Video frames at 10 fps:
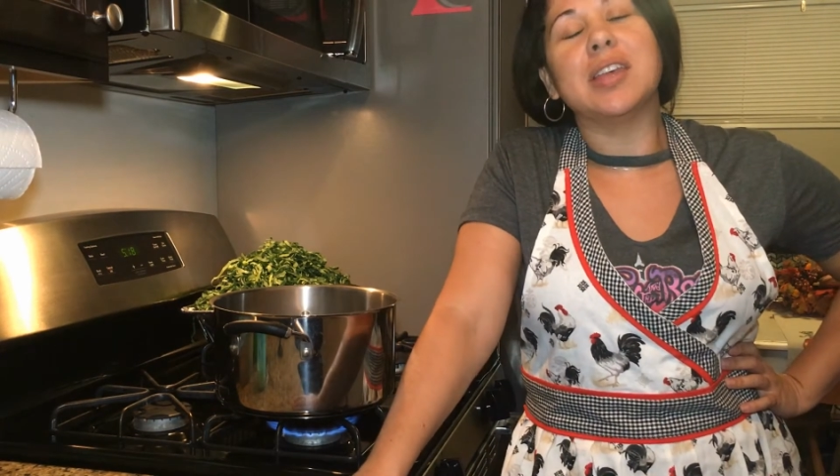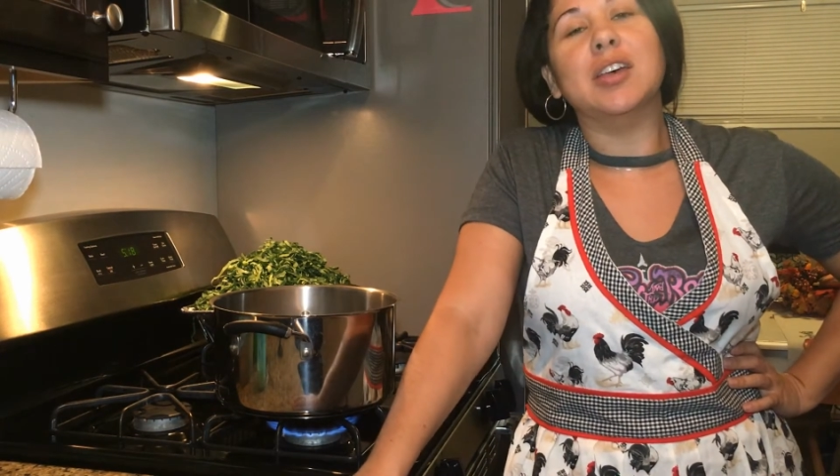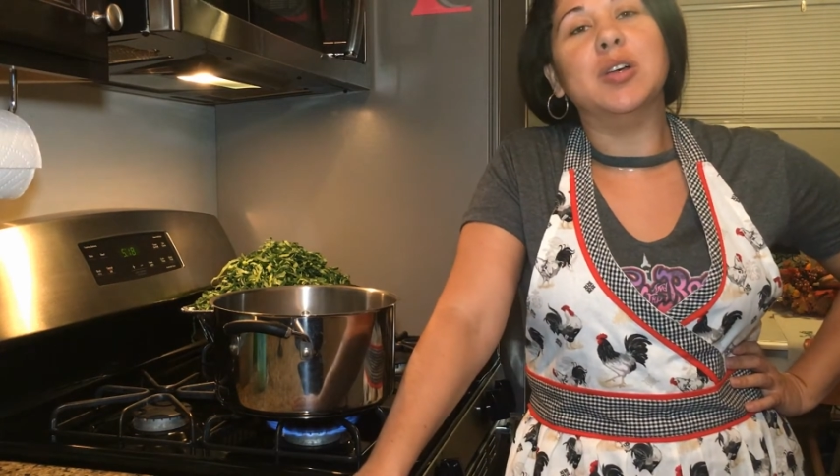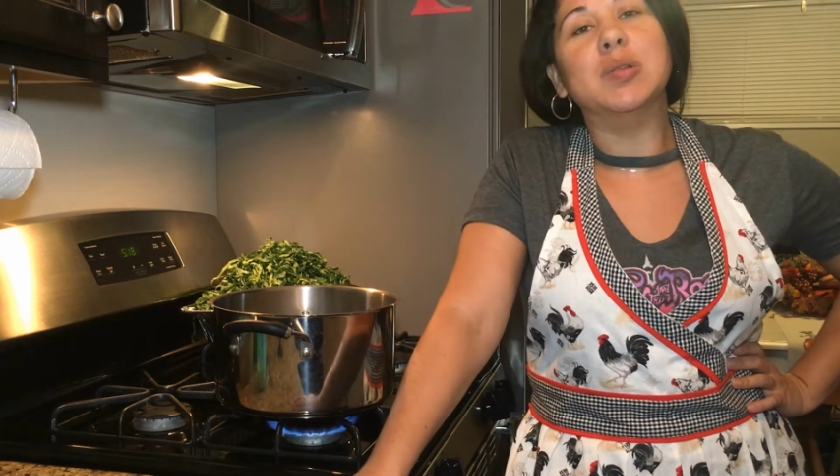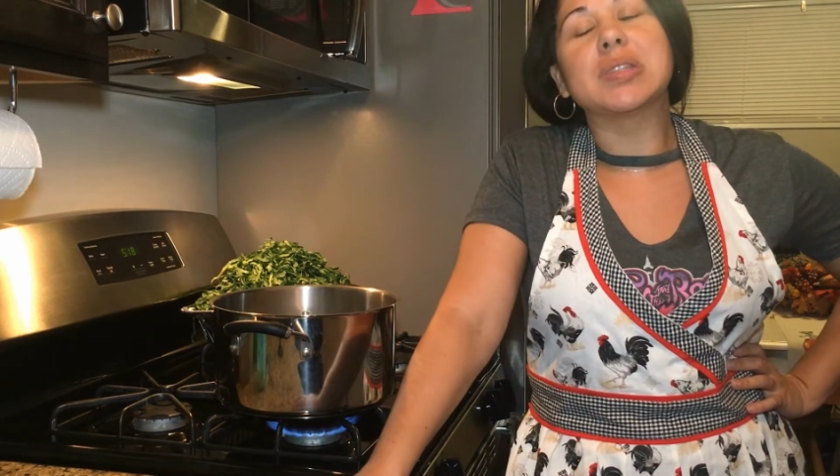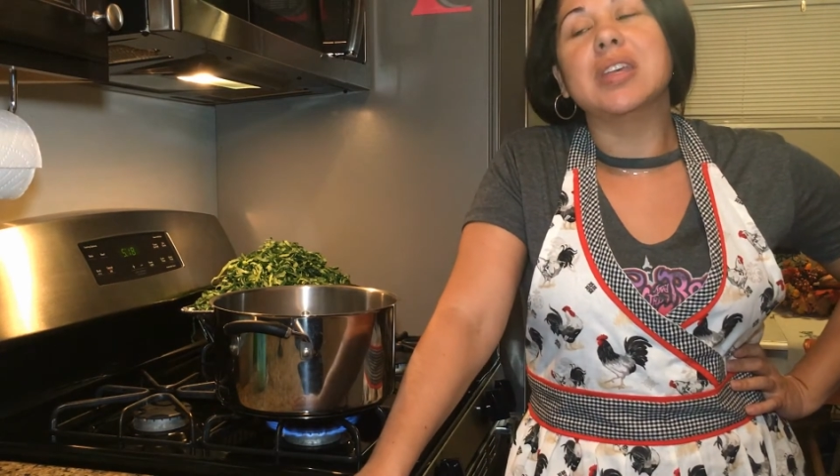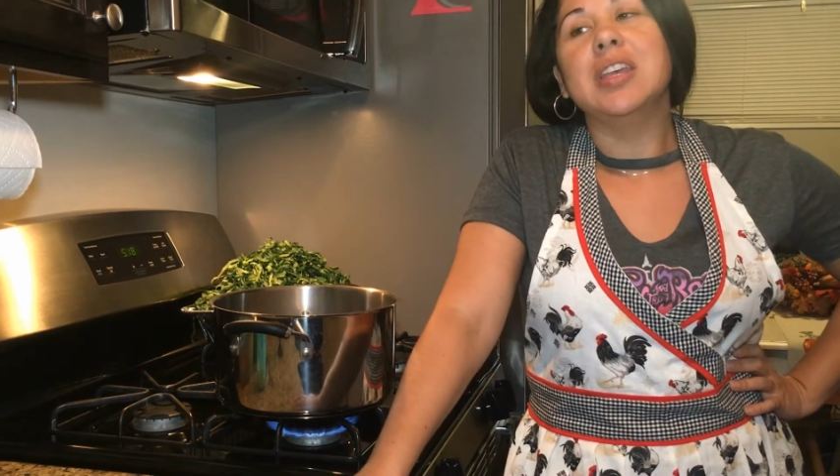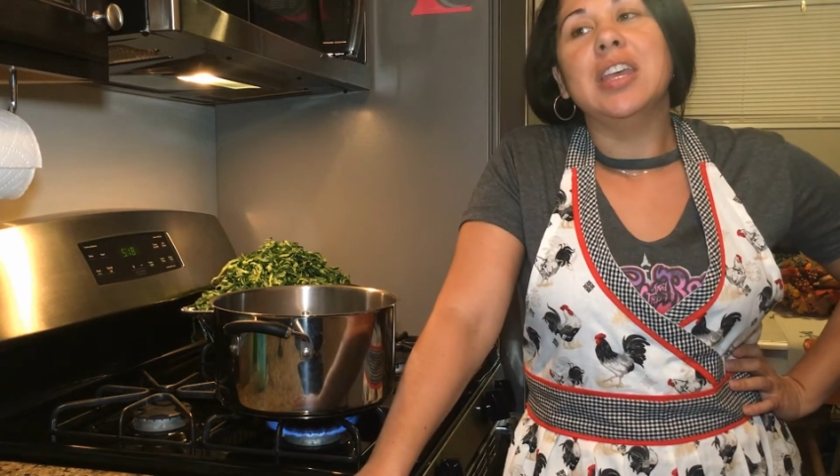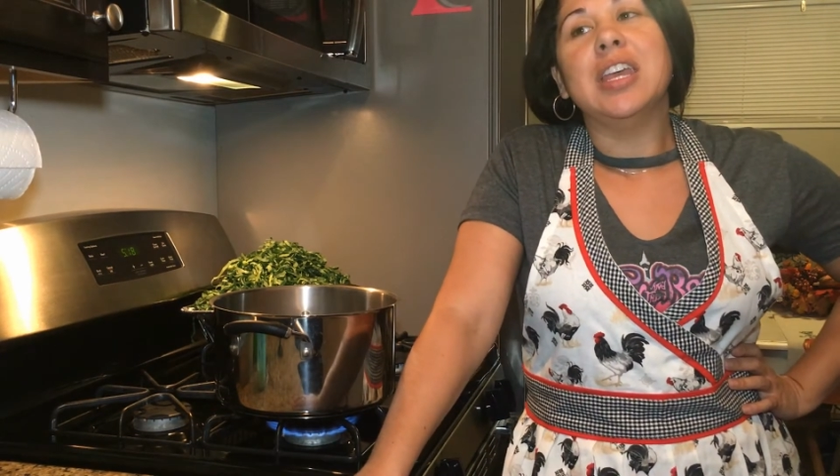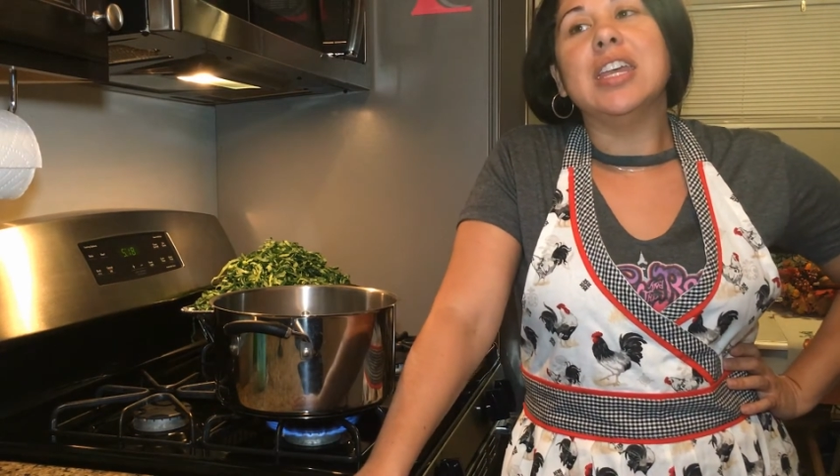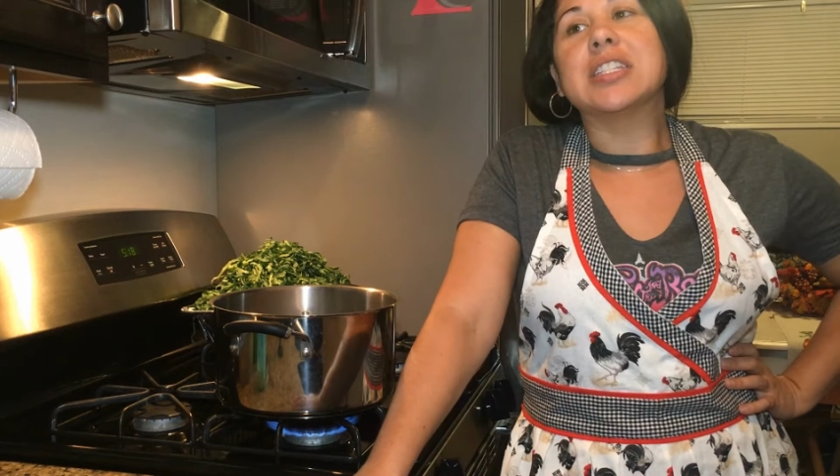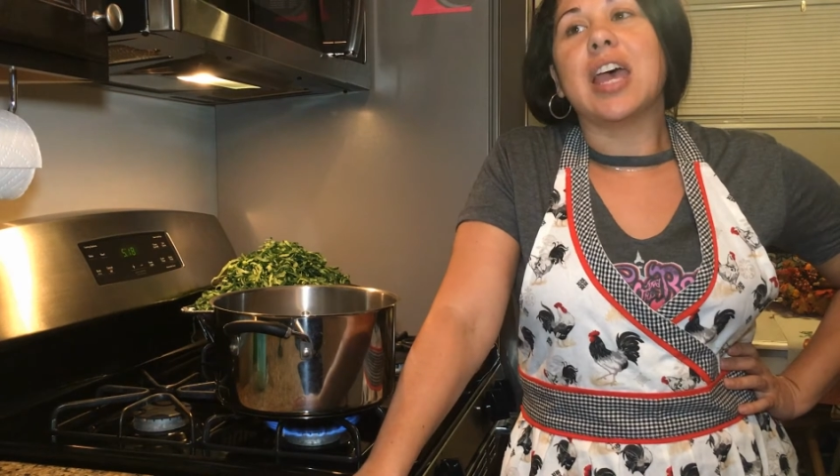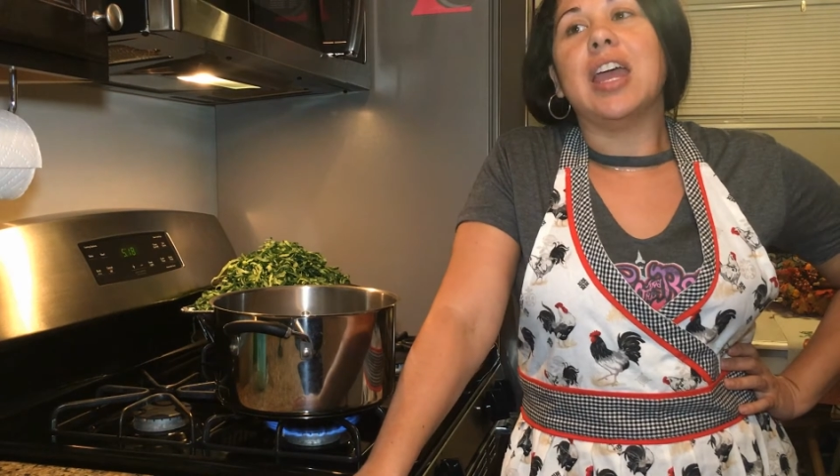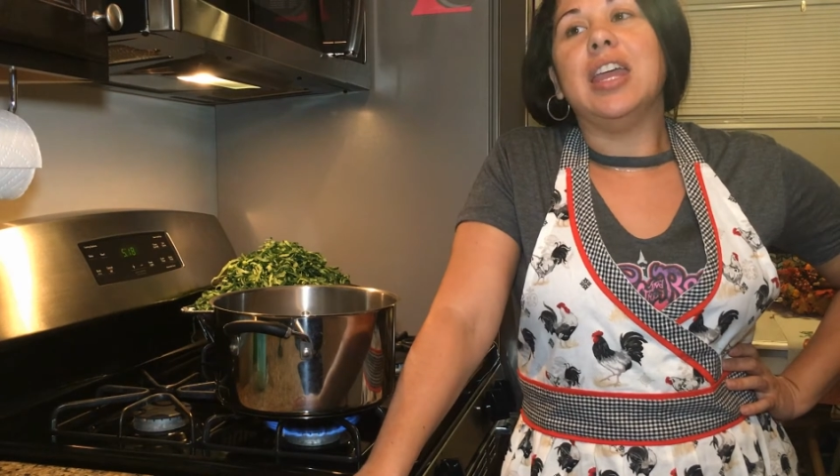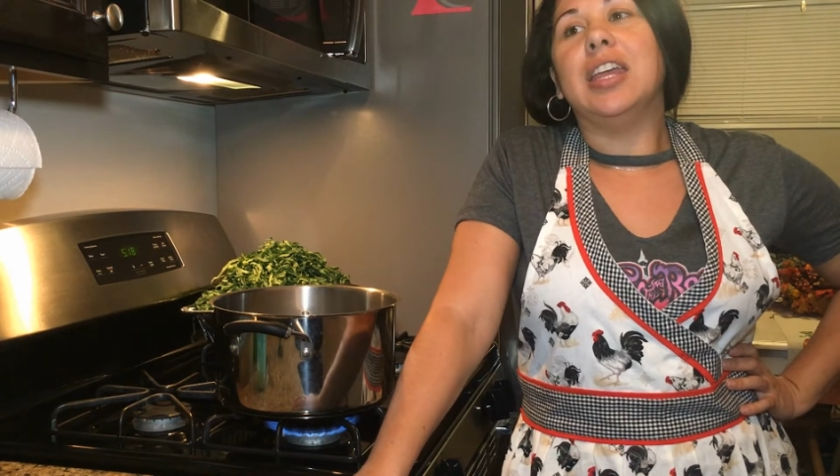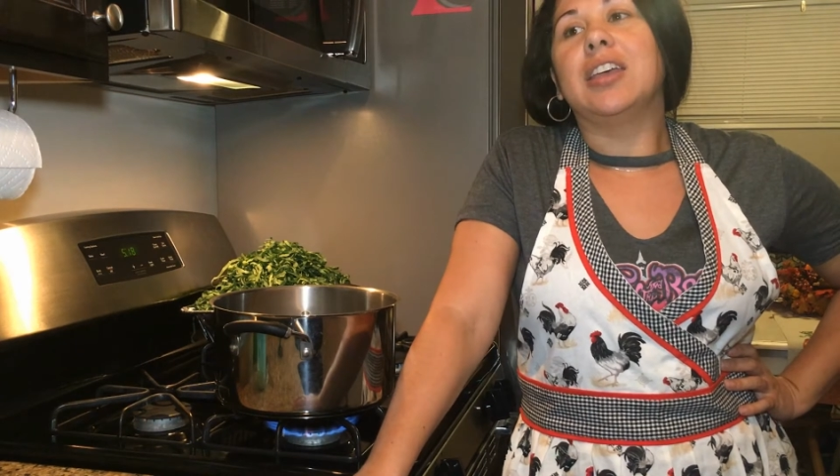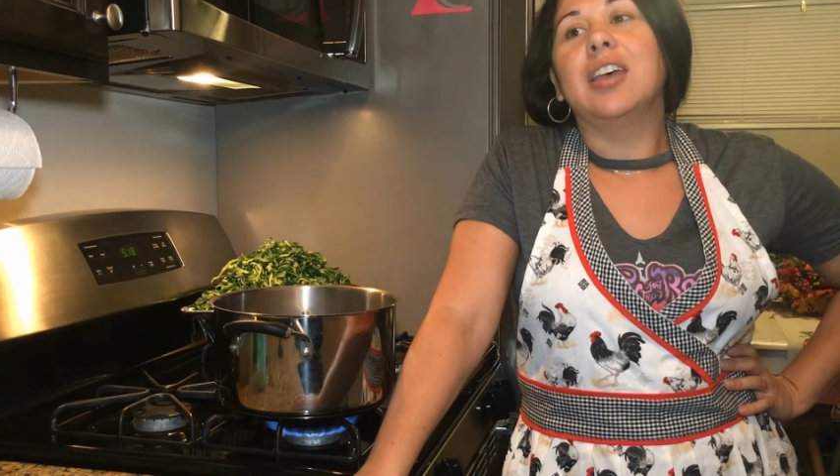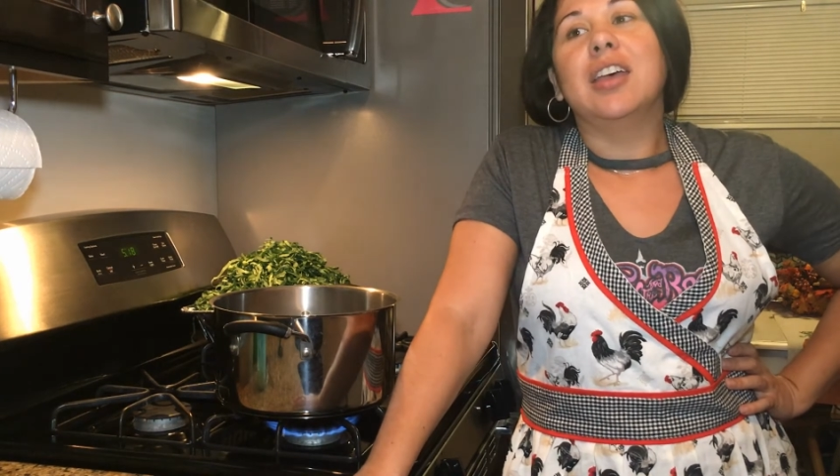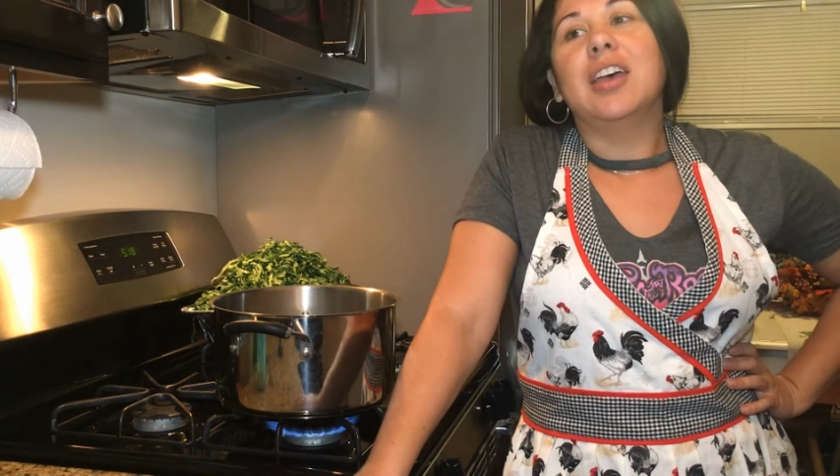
else, it's like,